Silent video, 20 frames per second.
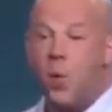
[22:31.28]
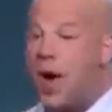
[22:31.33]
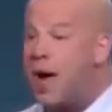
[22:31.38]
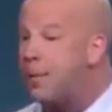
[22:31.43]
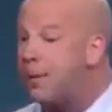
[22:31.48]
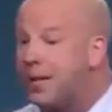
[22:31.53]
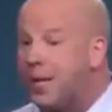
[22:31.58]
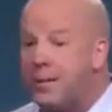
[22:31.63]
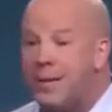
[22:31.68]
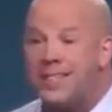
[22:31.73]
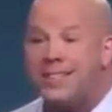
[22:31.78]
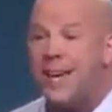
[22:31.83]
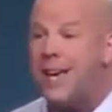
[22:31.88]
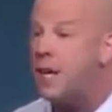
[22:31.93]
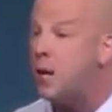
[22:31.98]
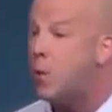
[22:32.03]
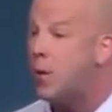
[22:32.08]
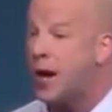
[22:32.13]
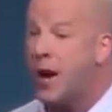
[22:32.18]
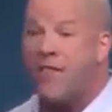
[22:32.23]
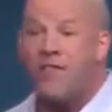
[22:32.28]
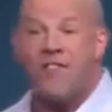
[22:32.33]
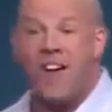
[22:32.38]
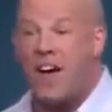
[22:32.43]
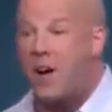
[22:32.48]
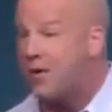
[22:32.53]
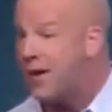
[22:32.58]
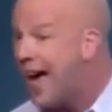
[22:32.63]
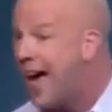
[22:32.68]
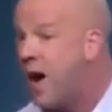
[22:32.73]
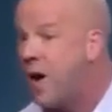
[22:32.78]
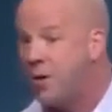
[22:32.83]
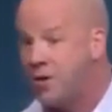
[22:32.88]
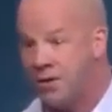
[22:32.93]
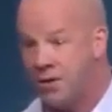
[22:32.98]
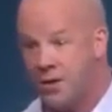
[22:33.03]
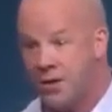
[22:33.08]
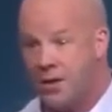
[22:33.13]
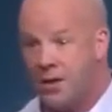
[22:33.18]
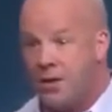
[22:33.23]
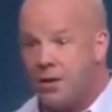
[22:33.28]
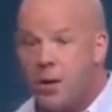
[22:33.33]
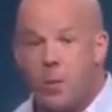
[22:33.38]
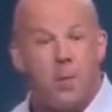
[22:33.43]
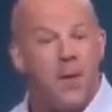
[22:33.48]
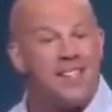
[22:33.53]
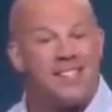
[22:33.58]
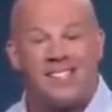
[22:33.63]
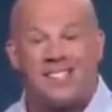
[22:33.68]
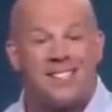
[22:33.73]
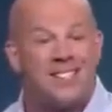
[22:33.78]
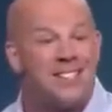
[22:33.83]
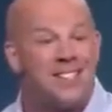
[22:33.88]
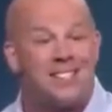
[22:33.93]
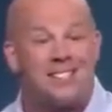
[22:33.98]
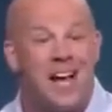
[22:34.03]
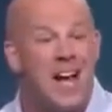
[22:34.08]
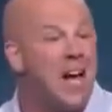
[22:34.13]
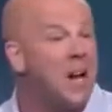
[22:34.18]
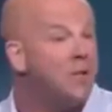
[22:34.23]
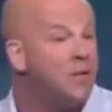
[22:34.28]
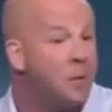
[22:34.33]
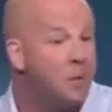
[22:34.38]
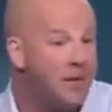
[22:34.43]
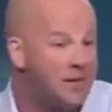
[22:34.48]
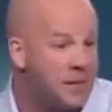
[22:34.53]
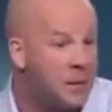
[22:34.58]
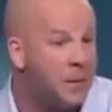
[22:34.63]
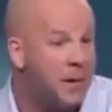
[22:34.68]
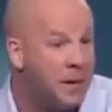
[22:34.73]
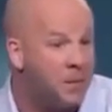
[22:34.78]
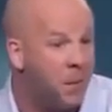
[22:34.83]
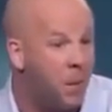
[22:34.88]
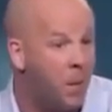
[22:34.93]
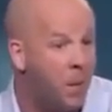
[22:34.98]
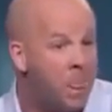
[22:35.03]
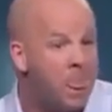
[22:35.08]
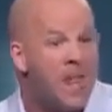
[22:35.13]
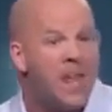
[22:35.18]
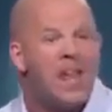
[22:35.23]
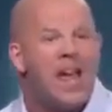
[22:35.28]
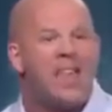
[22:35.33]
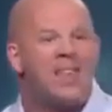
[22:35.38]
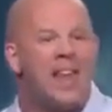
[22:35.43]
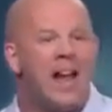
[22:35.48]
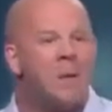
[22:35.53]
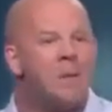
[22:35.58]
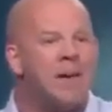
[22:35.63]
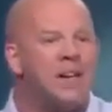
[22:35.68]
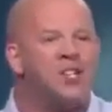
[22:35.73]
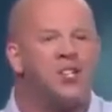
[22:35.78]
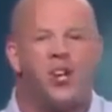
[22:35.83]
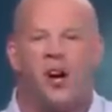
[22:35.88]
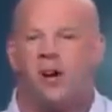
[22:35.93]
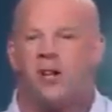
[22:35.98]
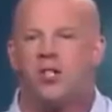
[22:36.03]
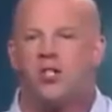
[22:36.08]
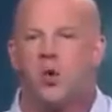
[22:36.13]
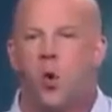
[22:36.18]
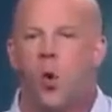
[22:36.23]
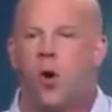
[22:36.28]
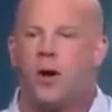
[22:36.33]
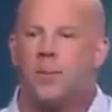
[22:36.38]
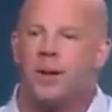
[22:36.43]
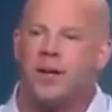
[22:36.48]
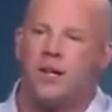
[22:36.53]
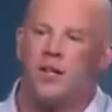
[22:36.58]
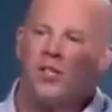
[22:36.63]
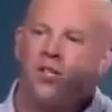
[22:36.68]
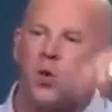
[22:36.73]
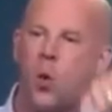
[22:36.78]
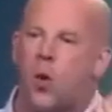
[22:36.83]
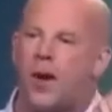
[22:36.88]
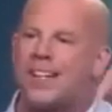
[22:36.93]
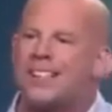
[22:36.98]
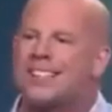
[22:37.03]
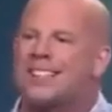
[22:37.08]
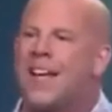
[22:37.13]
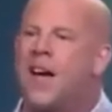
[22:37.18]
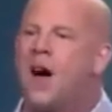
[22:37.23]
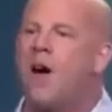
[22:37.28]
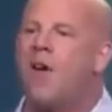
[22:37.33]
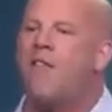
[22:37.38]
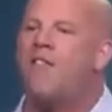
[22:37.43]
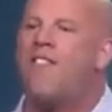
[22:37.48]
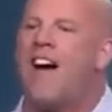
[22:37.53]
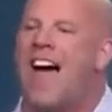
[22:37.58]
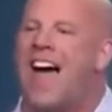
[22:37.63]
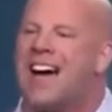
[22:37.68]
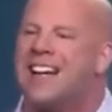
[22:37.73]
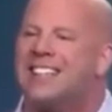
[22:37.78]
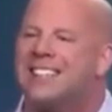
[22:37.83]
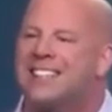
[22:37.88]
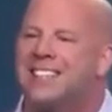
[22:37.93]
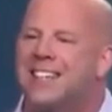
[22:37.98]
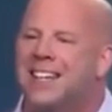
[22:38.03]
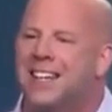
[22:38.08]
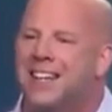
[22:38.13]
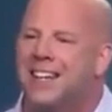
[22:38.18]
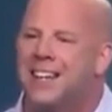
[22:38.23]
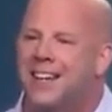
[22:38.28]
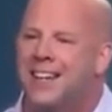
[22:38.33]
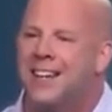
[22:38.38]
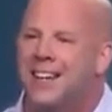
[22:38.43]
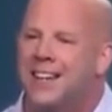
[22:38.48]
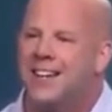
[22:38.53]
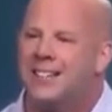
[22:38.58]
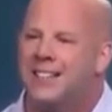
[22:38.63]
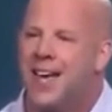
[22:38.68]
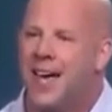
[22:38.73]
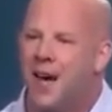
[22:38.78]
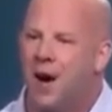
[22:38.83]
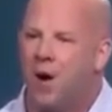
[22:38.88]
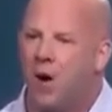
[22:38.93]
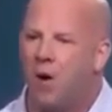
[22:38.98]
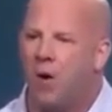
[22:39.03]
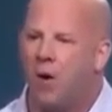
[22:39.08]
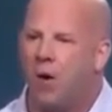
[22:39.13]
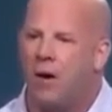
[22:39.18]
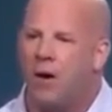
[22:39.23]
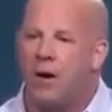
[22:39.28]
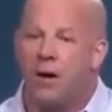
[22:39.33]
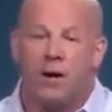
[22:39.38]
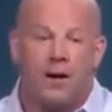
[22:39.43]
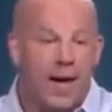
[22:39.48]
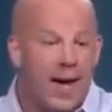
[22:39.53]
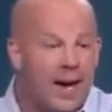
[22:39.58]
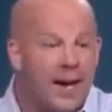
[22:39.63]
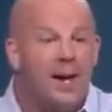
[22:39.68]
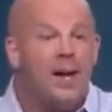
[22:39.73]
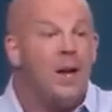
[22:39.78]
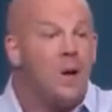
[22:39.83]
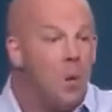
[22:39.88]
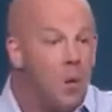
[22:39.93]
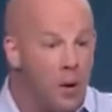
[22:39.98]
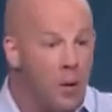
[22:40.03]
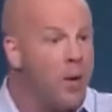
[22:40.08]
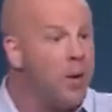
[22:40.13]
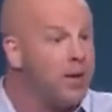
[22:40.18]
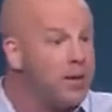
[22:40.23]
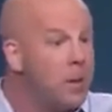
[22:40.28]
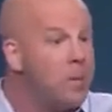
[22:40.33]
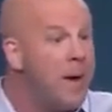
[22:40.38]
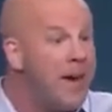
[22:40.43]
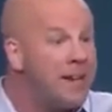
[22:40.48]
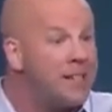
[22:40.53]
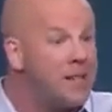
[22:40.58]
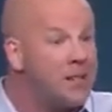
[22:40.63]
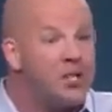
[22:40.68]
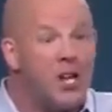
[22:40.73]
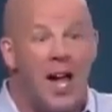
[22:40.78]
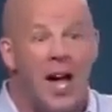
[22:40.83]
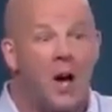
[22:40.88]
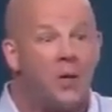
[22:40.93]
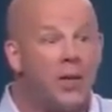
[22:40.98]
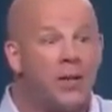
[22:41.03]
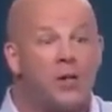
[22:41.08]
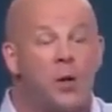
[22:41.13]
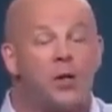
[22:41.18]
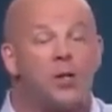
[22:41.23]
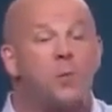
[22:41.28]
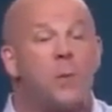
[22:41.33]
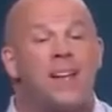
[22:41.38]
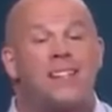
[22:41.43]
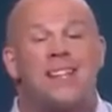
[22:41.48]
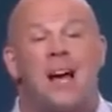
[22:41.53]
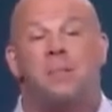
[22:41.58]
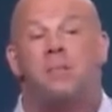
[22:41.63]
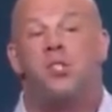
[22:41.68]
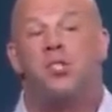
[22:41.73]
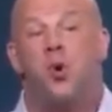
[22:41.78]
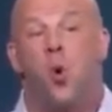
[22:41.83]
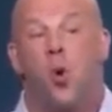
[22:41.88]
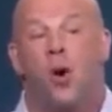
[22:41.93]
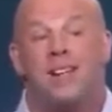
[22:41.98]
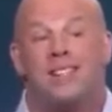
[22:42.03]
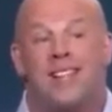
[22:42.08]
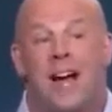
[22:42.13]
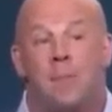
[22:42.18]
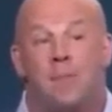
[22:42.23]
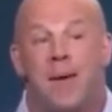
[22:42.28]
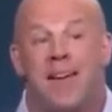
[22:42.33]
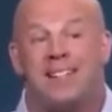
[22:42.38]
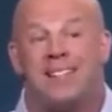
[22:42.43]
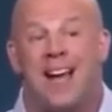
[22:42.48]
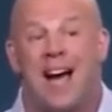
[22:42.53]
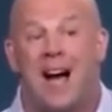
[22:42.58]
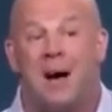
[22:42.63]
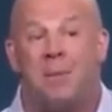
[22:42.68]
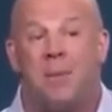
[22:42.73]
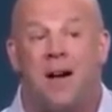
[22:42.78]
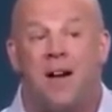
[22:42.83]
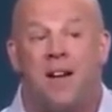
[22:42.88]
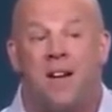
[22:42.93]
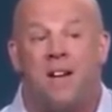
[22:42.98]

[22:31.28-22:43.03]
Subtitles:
way, but let me tell you what I found out. The business is designed for busy people. And then I may share a story, because stories sell, facts tell. Okay? When we went to bed as a child, they told us bedtime stories, not bedtime